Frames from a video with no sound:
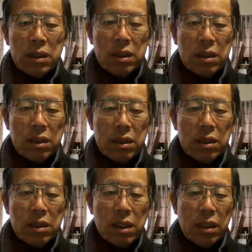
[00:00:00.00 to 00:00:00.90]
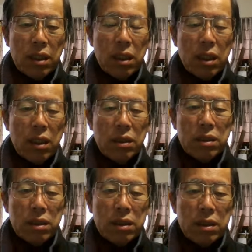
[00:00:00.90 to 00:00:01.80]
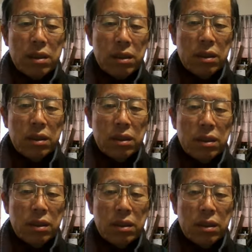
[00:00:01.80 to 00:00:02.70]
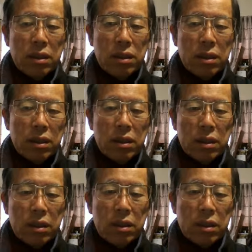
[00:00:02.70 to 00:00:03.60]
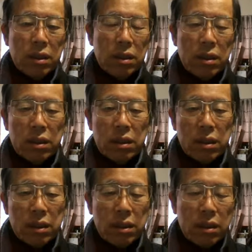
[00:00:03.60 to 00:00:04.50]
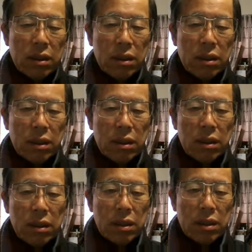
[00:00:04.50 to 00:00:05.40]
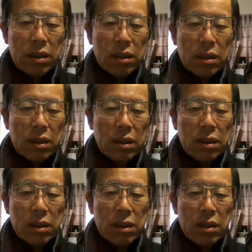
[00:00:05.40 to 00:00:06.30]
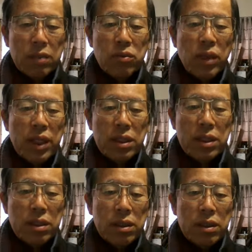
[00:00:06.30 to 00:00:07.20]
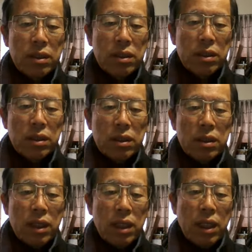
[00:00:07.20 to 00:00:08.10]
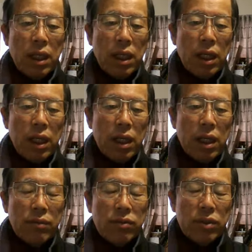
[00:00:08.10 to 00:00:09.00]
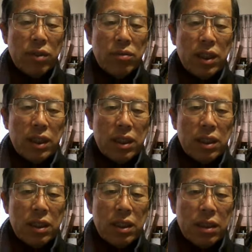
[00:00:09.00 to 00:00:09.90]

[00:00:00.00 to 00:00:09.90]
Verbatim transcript: this is not only the the the, the weight I have so many